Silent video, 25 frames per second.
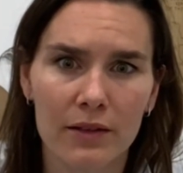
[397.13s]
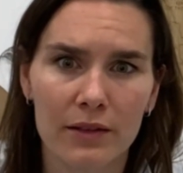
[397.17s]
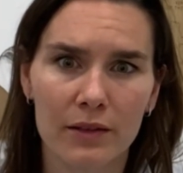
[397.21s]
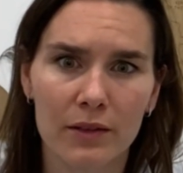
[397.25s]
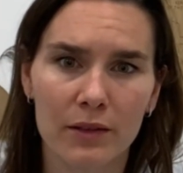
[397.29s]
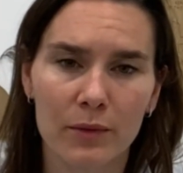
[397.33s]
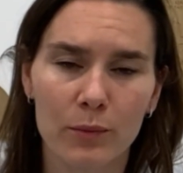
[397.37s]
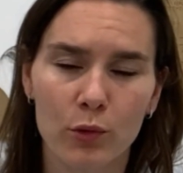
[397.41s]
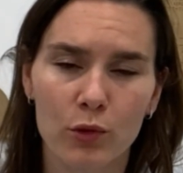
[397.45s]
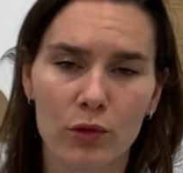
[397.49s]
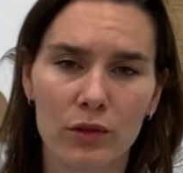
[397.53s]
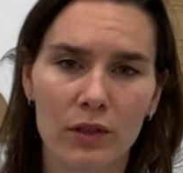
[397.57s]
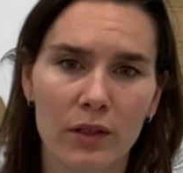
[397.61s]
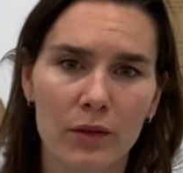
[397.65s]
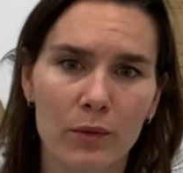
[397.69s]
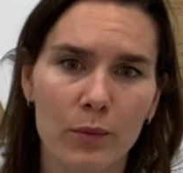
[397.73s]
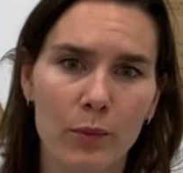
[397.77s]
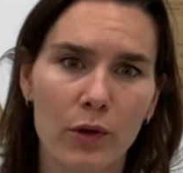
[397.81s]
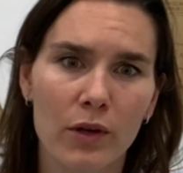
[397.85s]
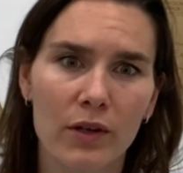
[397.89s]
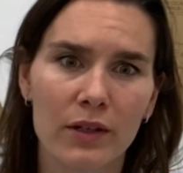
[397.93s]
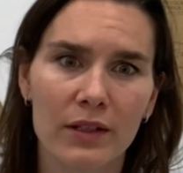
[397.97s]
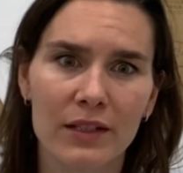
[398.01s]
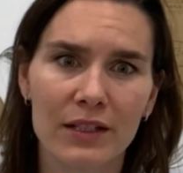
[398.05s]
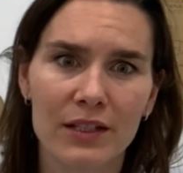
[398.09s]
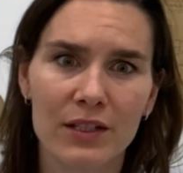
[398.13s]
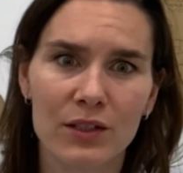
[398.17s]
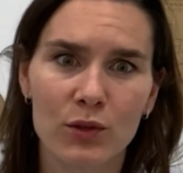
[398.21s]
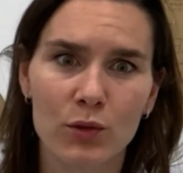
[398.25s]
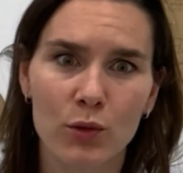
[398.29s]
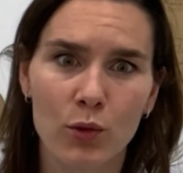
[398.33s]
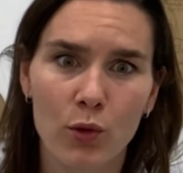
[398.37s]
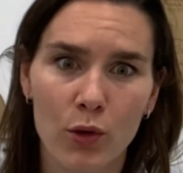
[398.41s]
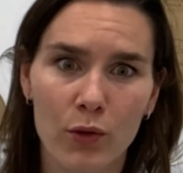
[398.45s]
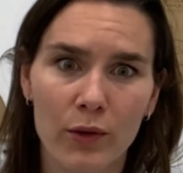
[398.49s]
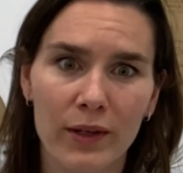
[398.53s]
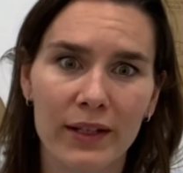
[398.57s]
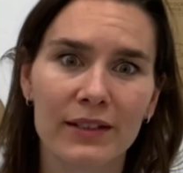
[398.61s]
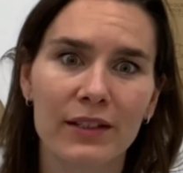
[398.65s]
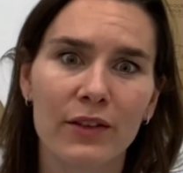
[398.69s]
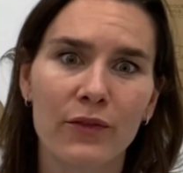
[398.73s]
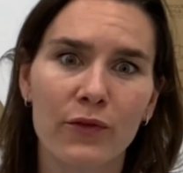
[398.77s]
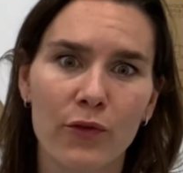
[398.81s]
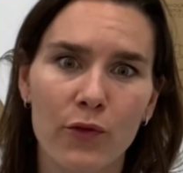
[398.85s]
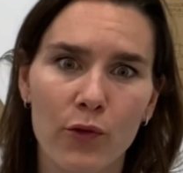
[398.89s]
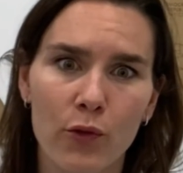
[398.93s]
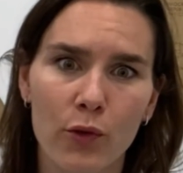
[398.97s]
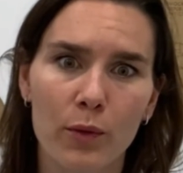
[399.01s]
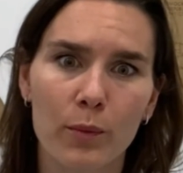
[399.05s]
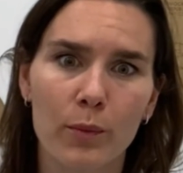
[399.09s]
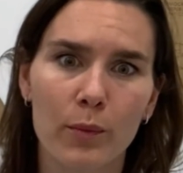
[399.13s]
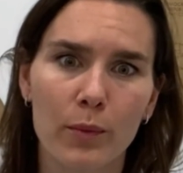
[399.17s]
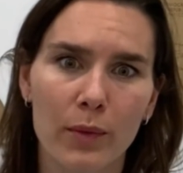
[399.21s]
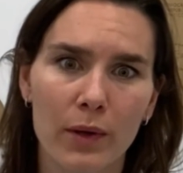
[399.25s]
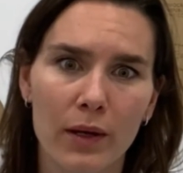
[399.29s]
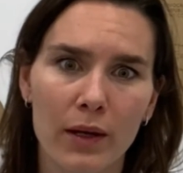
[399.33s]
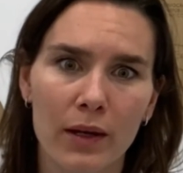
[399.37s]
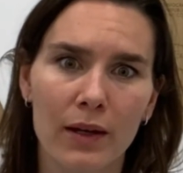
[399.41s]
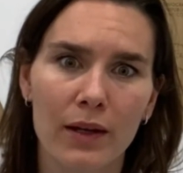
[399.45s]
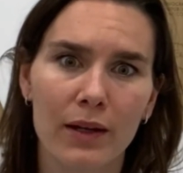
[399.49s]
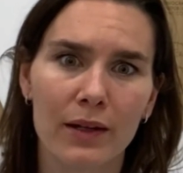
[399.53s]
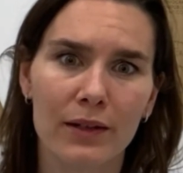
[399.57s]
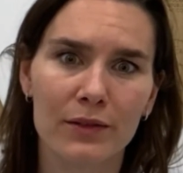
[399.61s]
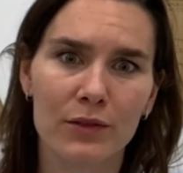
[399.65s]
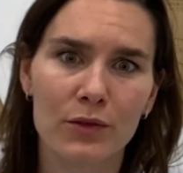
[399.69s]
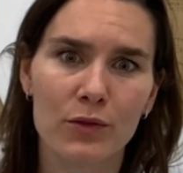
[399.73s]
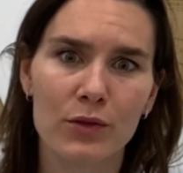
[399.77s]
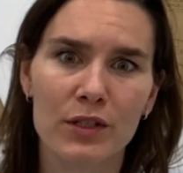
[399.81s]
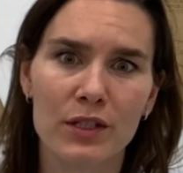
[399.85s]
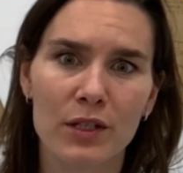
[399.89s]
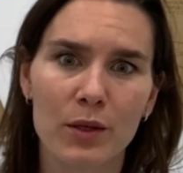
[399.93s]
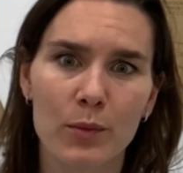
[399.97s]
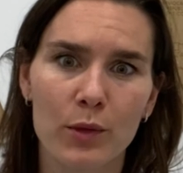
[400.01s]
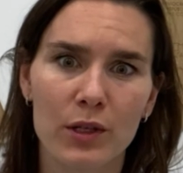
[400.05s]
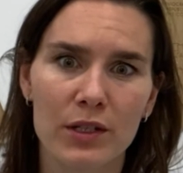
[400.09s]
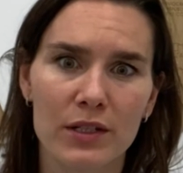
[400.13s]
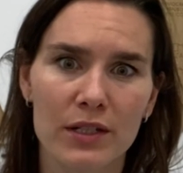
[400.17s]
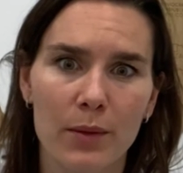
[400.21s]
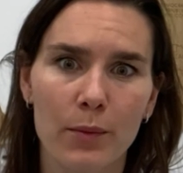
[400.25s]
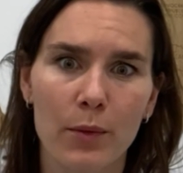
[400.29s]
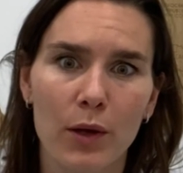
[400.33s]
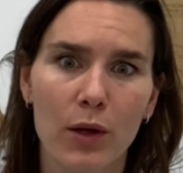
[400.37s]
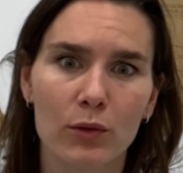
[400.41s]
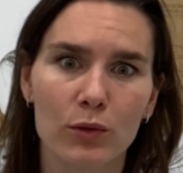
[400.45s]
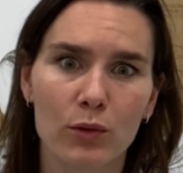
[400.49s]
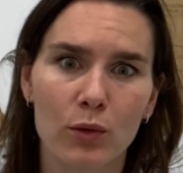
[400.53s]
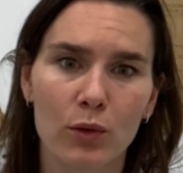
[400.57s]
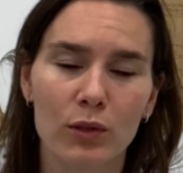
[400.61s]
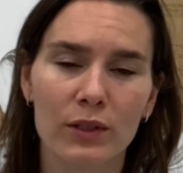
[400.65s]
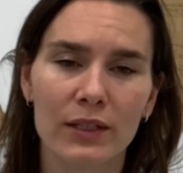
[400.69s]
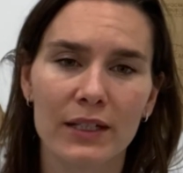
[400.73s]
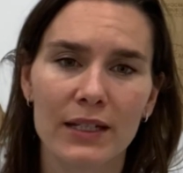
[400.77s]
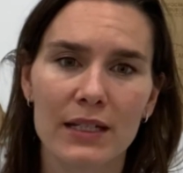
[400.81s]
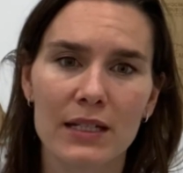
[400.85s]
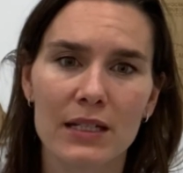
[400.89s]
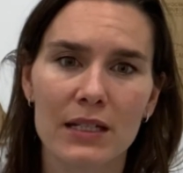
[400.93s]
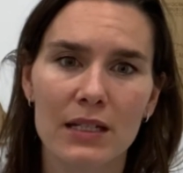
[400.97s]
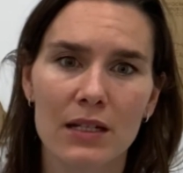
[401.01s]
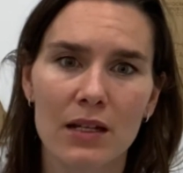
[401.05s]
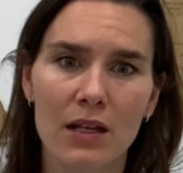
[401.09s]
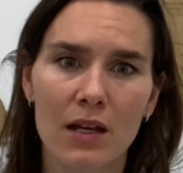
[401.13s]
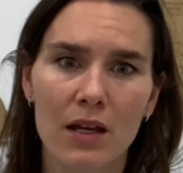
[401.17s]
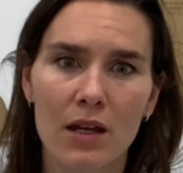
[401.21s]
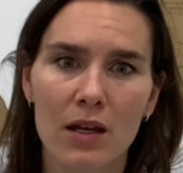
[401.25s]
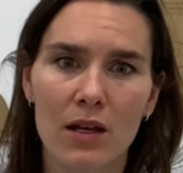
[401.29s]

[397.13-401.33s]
the important part, is to correctly inform the recipients about all this.